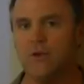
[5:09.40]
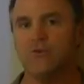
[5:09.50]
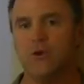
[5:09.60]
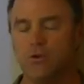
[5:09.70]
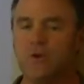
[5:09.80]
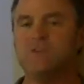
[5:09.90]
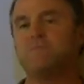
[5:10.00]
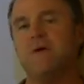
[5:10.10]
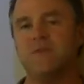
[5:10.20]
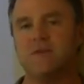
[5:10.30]
so you can
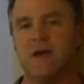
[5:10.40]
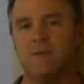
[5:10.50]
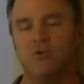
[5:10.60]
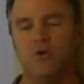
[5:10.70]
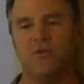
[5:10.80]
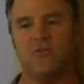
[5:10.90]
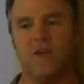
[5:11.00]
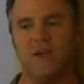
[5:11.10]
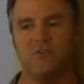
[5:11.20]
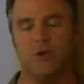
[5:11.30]
spend the time doing the
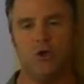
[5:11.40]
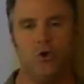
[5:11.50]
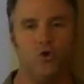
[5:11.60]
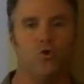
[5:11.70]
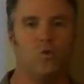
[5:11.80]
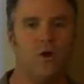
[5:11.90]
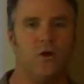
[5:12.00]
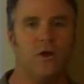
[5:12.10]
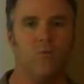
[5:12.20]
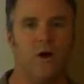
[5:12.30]
things that you
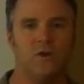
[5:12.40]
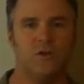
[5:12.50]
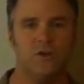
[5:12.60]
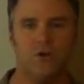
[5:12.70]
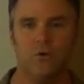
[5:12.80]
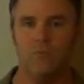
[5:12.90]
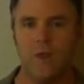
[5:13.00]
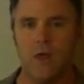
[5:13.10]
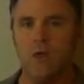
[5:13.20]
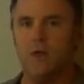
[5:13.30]
really want to do.
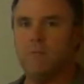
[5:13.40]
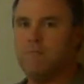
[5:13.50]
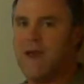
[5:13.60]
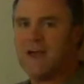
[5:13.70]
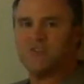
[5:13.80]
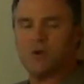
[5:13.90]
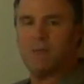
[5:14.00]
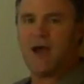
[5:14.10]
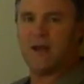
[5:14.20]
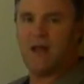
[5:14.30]

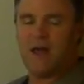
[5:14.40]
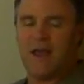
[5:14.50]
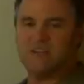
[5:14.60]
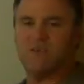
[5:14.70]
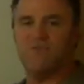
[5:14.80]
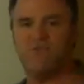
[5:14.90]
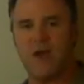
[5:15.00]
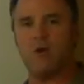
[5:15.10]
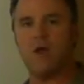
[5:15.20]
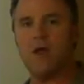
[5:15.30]
Mastermind Alliance,
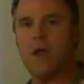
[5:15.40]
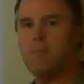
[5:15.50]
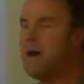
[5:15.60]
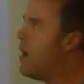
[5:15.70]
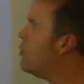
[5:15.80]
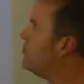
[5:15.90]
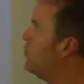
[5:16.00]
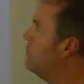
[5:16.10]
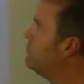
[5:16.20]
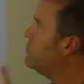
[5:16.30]
very
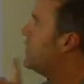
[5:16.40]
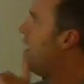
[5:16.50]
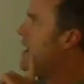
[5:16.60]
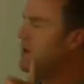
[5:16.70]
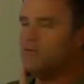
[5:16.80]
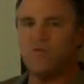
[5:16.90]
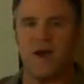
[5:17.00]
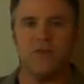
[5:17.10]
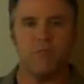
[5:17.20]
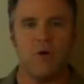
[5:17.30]
powerful. I didn't
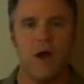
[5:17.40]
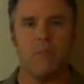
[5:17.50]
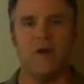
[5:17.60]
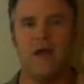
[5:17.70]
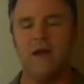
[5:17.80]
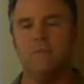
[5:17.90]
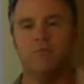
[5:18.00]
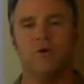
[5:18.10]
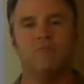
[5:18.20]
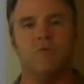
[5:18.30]
find the property, I
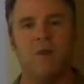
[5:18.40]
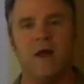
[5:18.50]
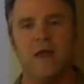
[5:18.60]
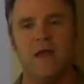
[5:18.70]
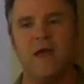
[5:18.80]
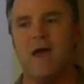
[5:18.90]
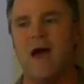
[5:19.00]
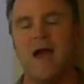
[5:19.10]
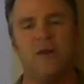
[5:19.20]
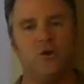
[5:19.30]
didn't put up the money,
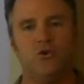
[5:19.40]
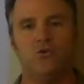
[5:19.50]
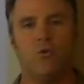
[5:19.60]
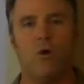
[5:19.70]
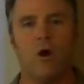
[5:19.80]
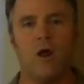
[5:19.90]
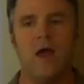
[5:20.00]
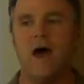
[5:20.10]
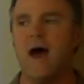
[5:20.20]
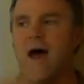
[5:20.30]
I didn't do the work,
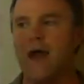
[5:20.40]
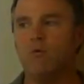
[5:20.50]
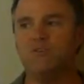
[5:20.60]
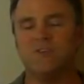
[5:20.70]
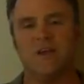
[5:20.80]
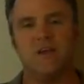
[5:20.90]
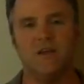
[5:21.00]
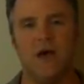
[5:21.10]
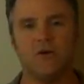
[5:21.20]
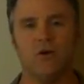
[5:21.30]
I was the
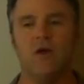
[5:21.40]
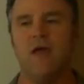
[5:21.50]
conductor.